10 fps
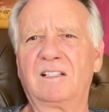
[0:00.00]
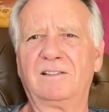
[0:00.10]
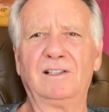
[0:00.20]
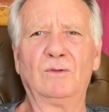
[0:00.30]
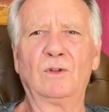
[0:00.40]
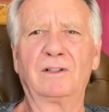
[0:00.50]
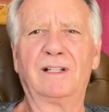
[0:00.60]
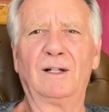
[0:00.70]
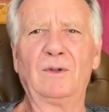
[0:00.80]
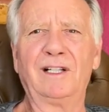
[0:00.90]
didn't work
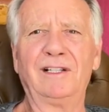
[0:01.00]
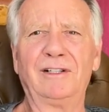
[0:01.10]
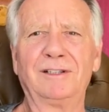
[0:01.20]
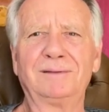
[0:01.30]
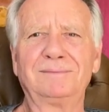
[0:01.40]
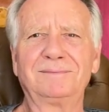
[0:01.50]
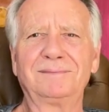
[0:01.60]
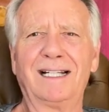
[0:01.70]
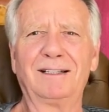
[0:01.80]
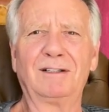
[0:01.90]
that way here.
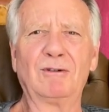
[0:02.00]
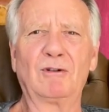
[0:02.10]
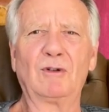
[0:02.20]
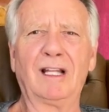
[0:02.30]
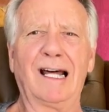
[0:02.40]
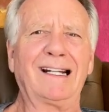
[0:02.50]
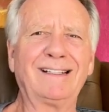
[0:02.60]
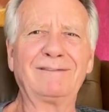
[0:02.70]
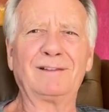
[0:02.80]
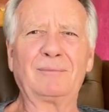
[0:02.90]
Had to go to a lot of
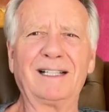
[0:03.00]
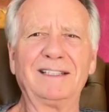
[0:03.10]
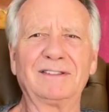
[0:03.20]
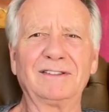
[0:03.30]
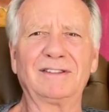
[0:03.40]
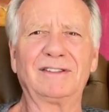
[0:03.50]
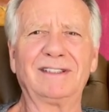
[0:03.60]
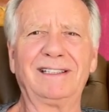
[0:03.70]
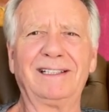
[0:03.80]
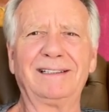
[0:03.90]
different places
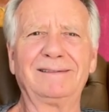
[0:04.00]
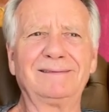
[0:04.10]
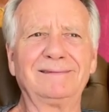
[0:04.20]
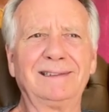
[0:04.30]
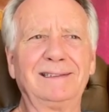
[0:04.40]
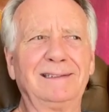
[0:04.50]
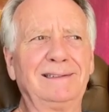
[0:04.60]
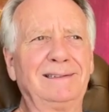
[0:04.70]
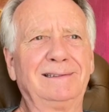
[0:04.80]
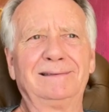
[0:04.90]
to get
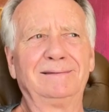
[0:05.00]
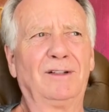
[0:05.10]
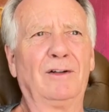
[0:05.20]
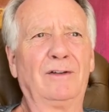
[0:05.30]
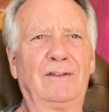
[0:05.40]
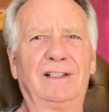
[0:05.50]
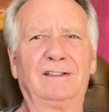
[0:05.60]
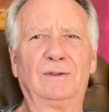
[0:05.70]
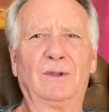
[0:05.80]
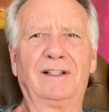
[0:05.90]
all the
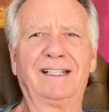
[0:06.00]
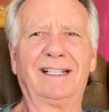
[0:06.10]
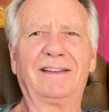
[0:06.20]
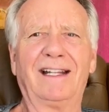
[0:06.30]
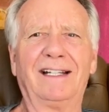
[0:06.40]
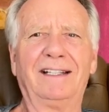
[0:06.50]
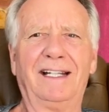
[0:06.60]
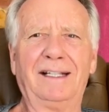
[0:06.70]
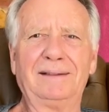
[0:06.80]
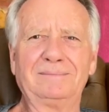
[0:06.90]
things you wanted to get that
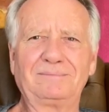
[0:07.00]
day.